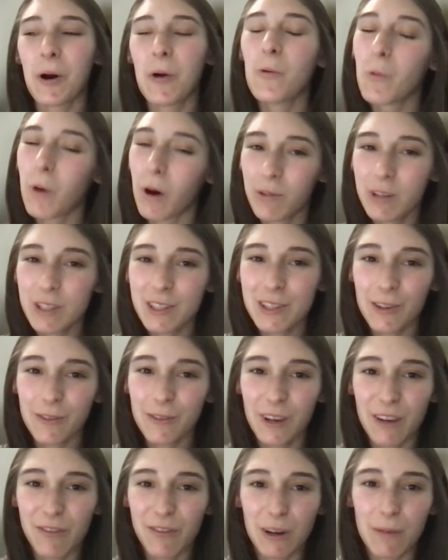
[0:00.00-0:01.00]
what was your
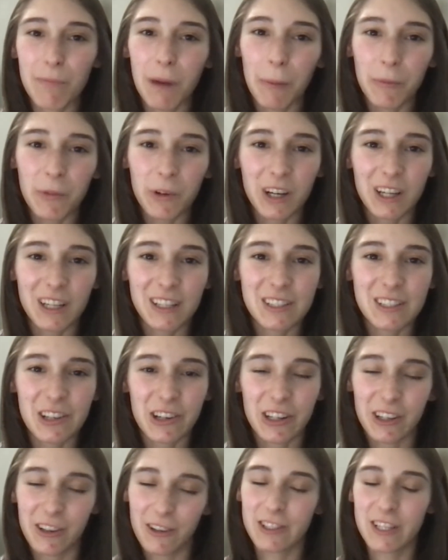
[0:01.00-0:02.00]
favorite memory
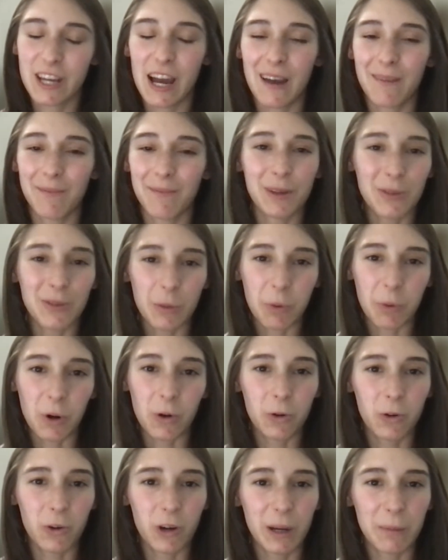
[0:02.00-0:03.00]
during your time in the
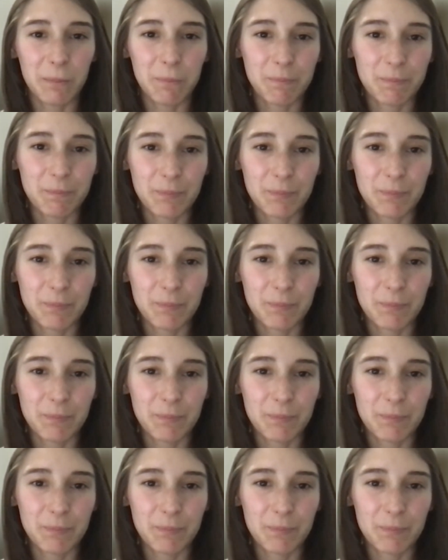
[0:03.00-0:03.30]
program?